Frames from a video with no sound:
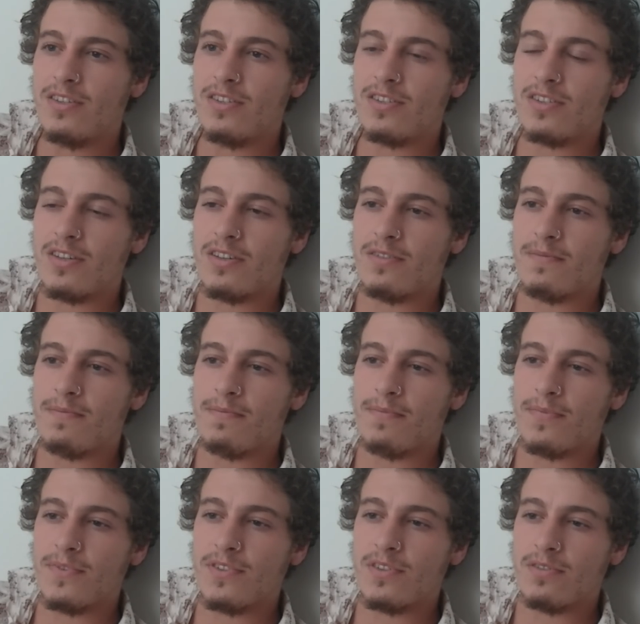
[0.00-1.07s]
So
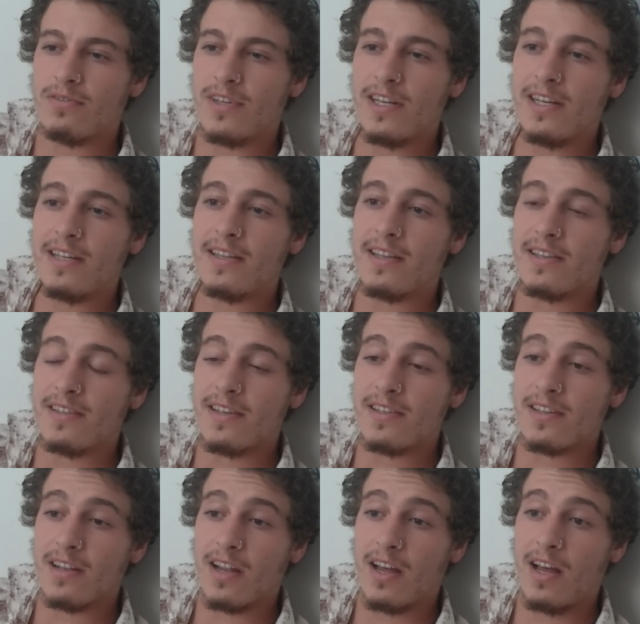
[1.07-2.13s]
really
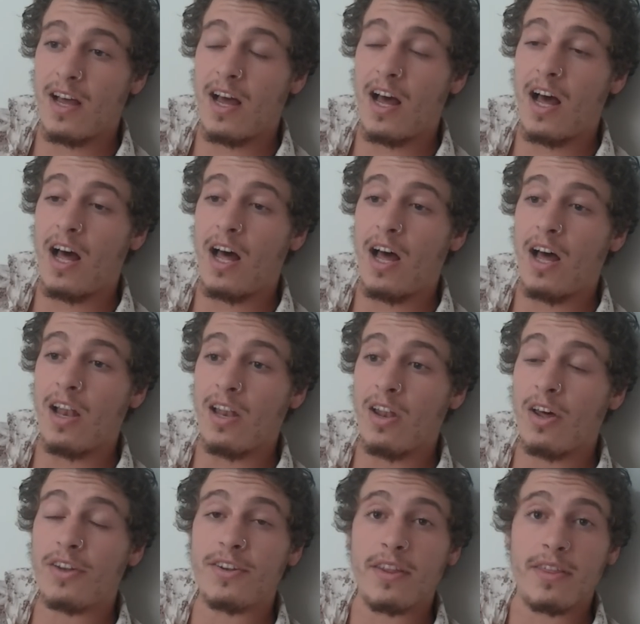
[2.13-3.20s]
there's a
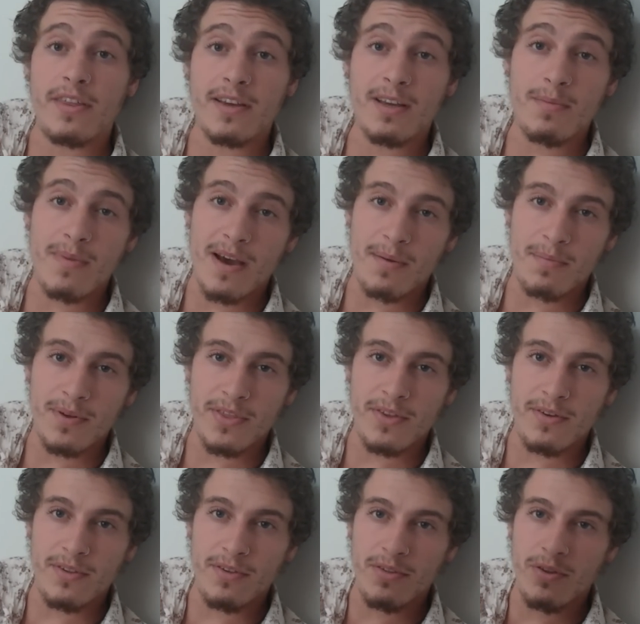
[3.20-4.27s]
lot to think about, but
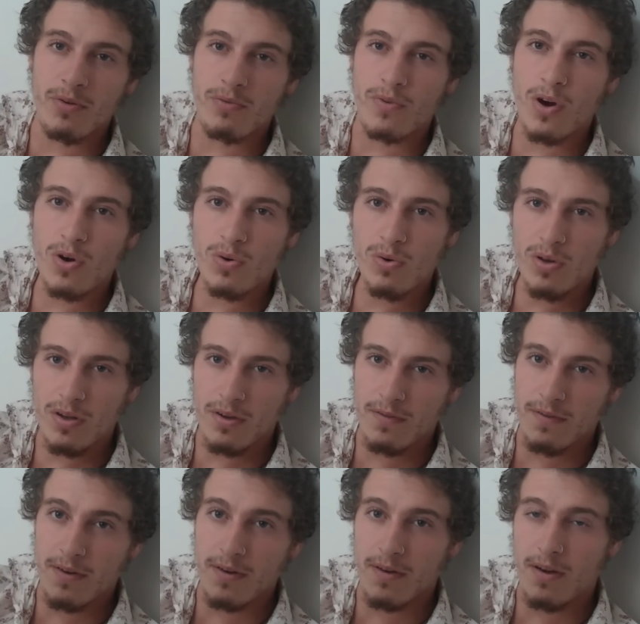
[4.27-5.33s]
the role
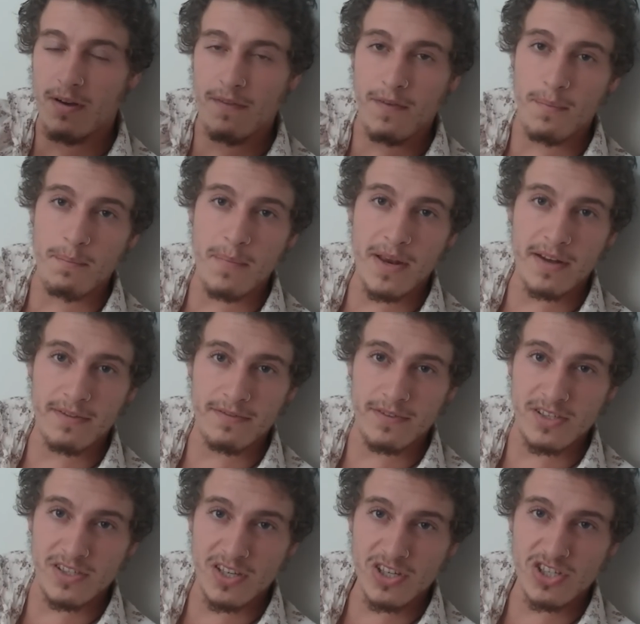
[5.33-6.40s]
of a
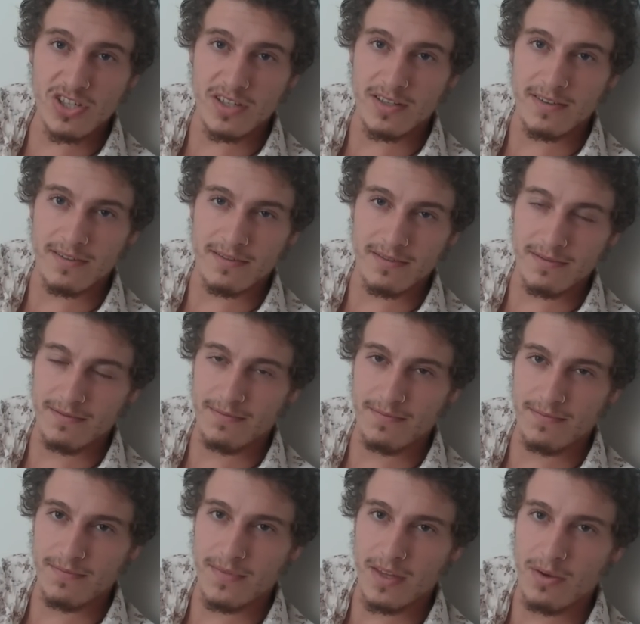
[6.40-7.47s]
metaphysician
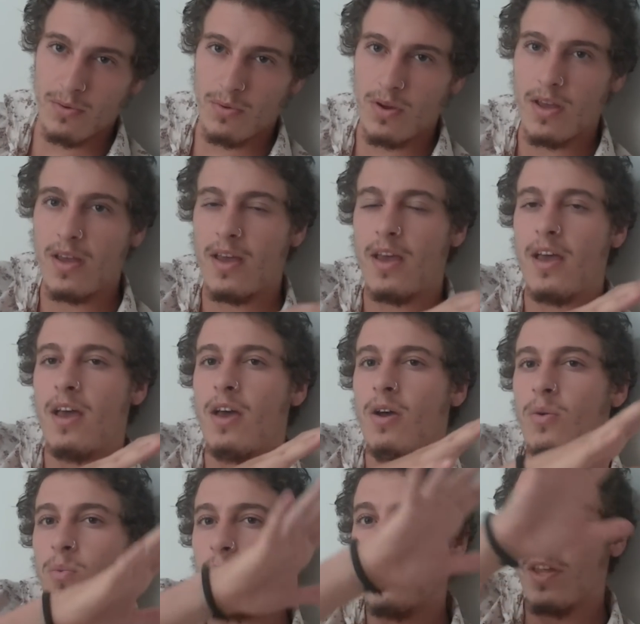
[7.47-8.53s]

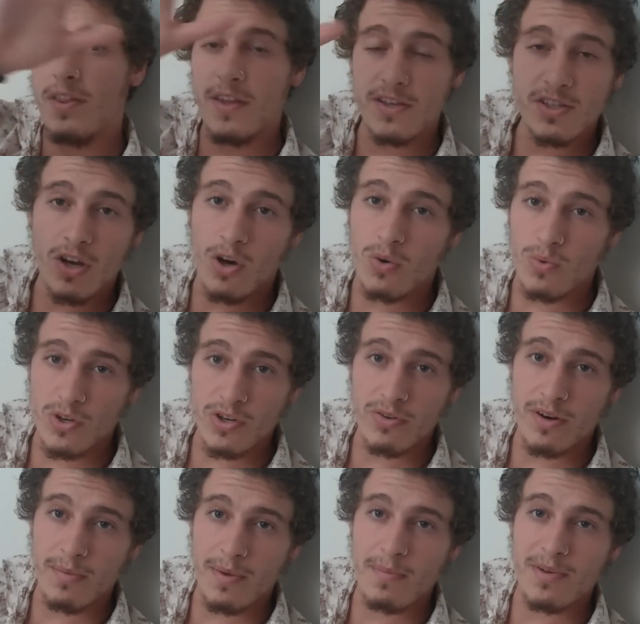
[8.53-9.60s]
within this whole
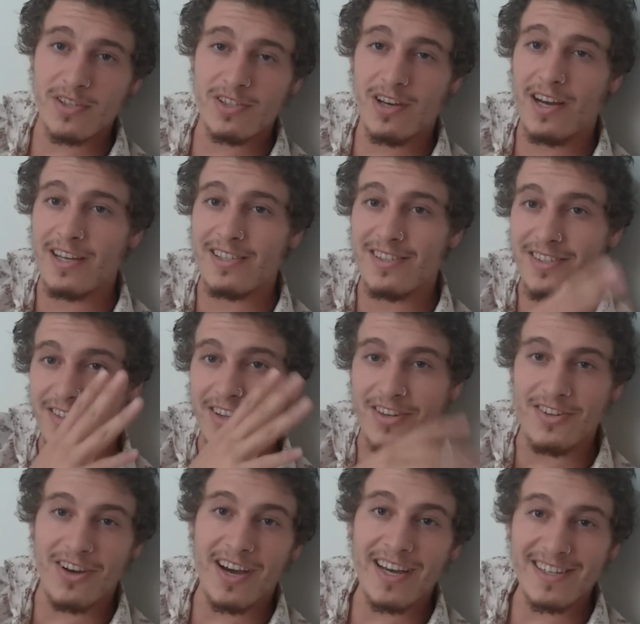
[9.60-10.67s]
world, I mean, besides a
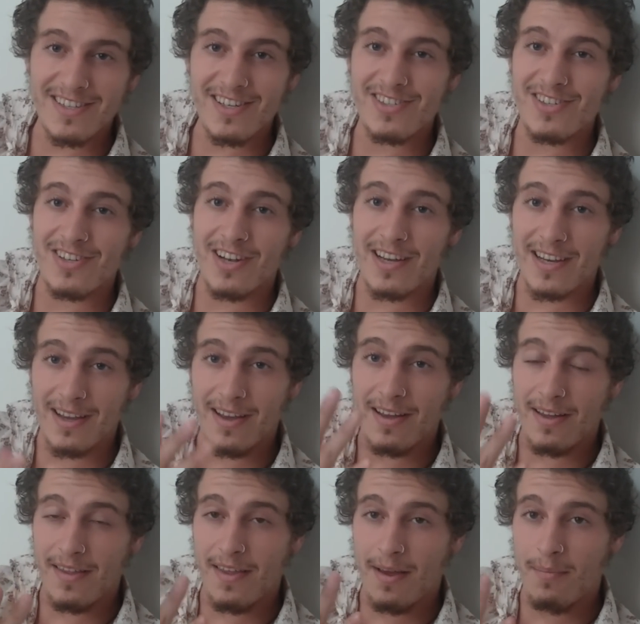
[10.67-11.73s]
dietitian, like
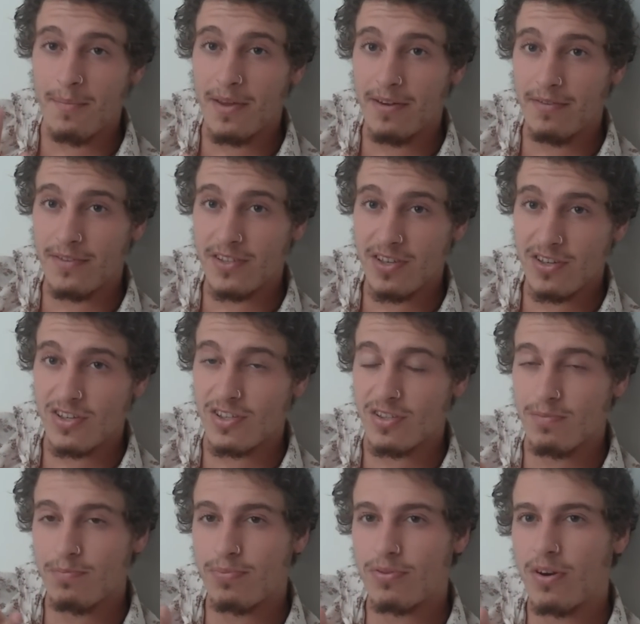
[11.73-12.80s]
a metaphysician's
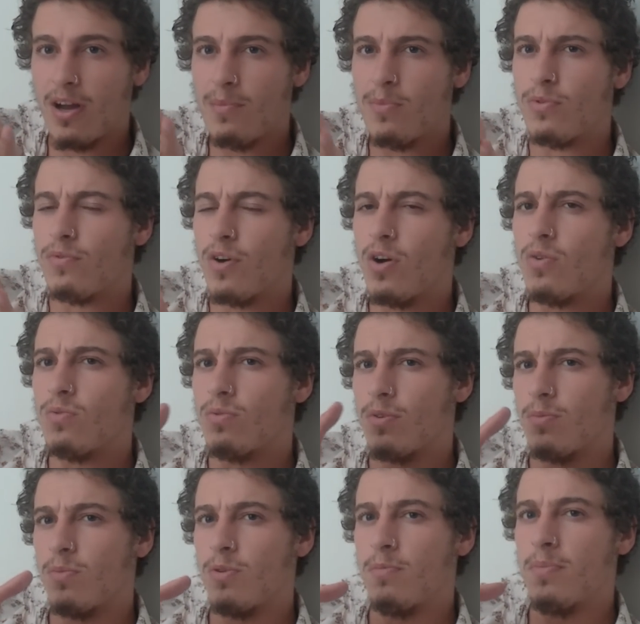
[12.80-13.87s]
primal role
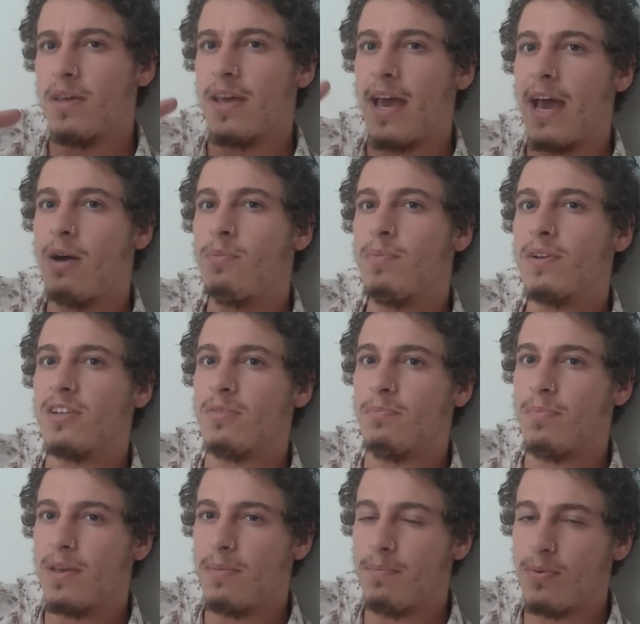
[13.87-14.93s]
would be helping the
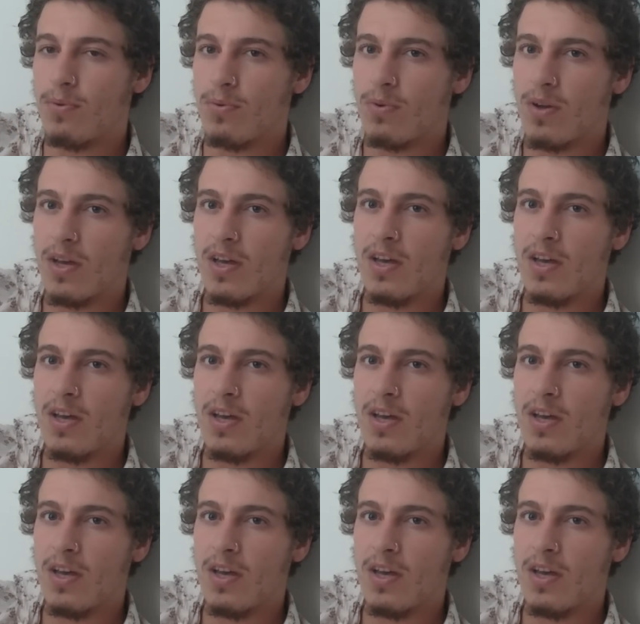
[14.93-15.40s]
people